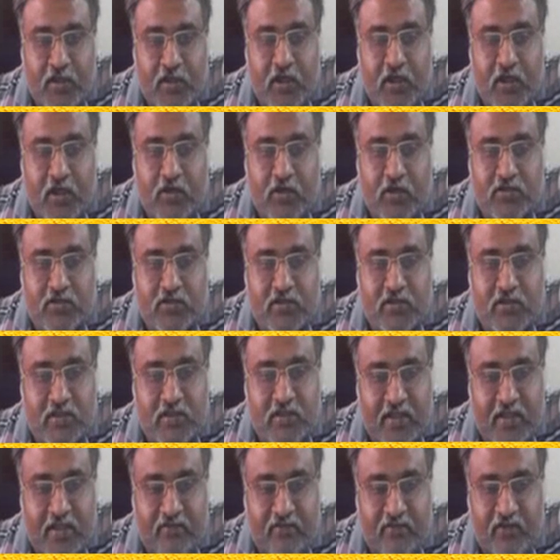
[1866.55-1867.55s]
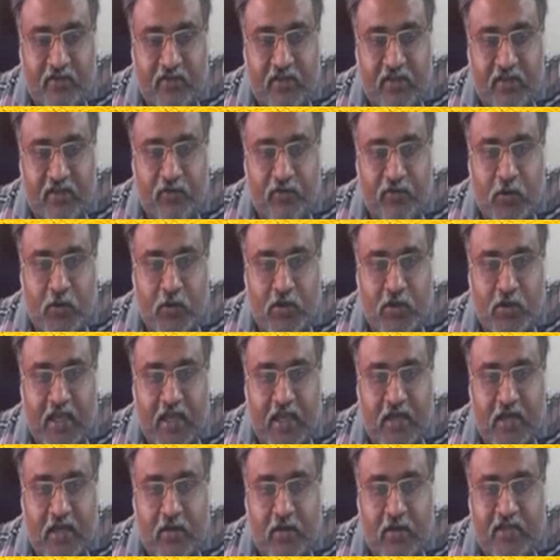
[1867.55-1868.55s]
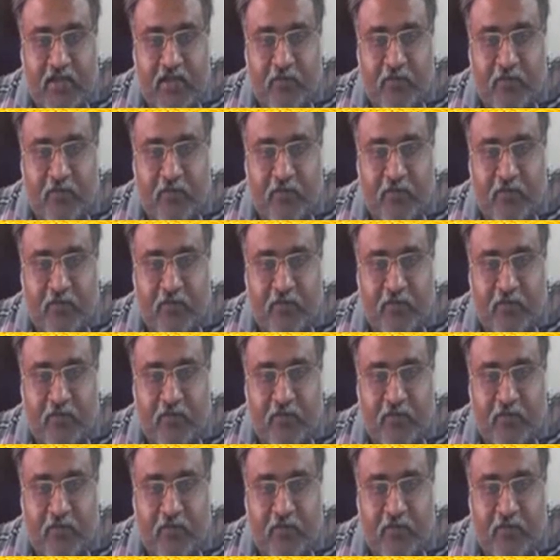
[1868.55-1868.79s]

Now, then if you want to calculate